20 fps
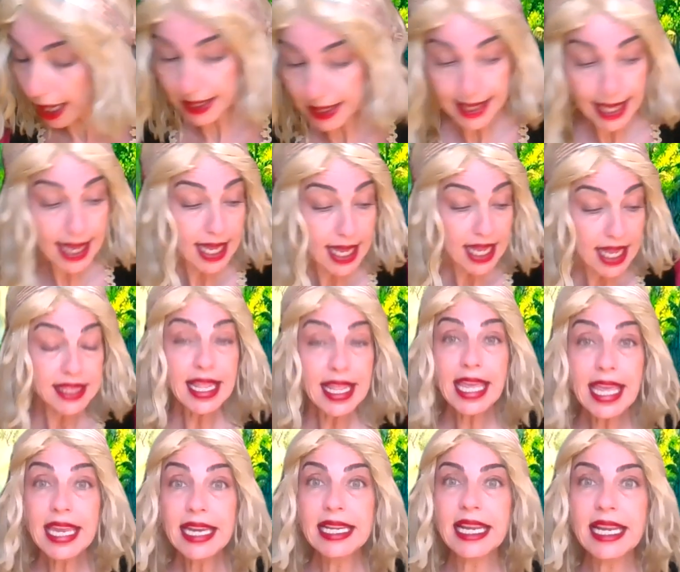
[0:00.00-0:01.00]
The
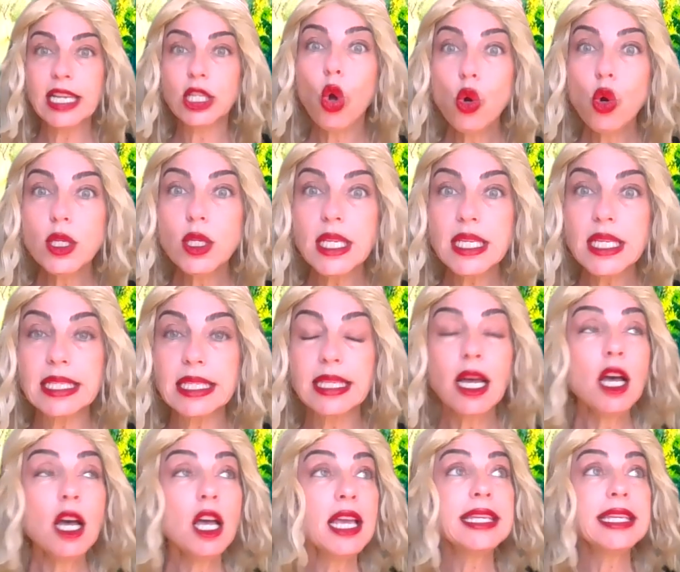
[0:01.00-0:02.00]
flower blossoms
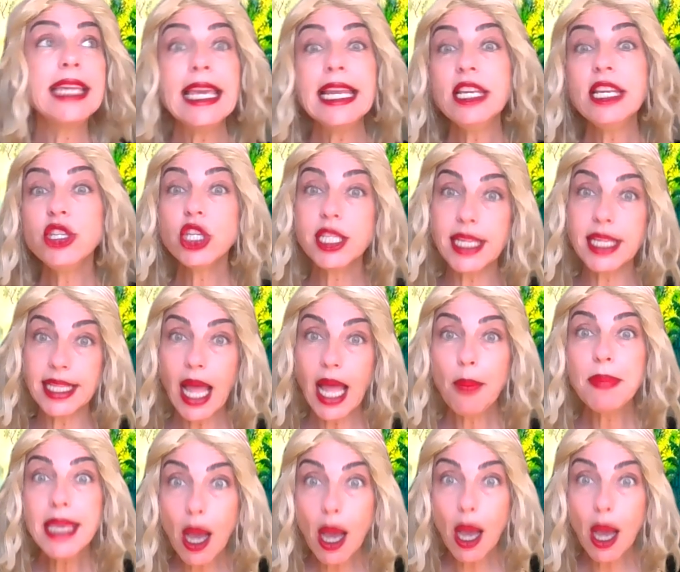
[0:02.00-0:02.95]
spontaneously.